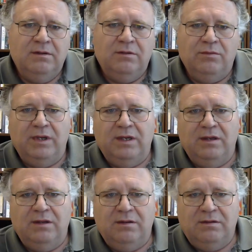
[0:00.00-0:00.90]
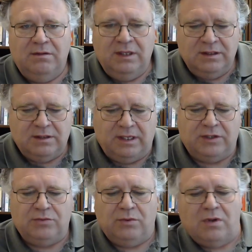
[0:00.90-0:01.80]
with
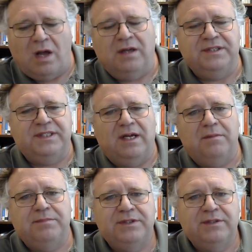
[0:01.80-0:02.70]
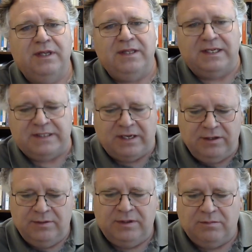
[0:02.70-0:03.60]
intellectual concepts, and that's how
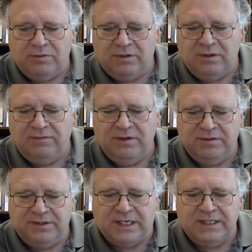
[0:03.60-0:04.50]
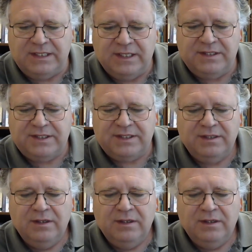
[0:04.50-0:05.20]
you end up with confused ideas.